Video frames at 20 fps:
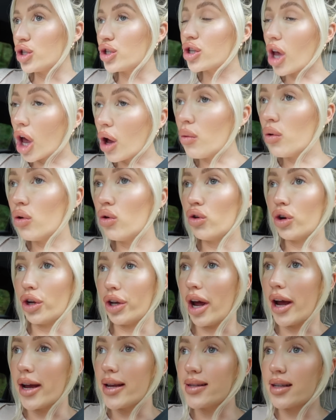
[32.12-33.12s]
so
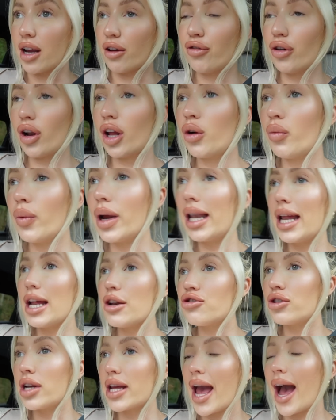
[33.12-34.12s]
organised. I feel like we
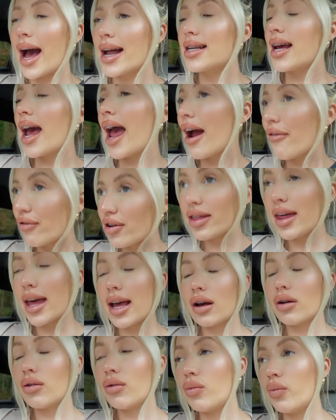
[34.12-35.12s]
literally had
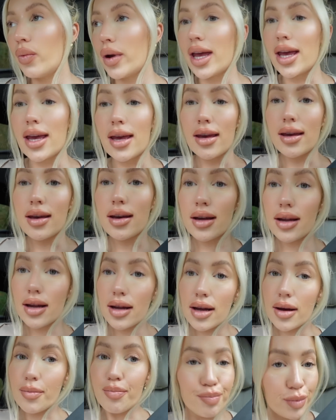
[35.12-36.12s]
everything we
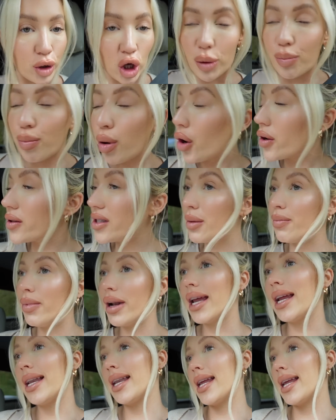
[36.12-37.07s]
could possibly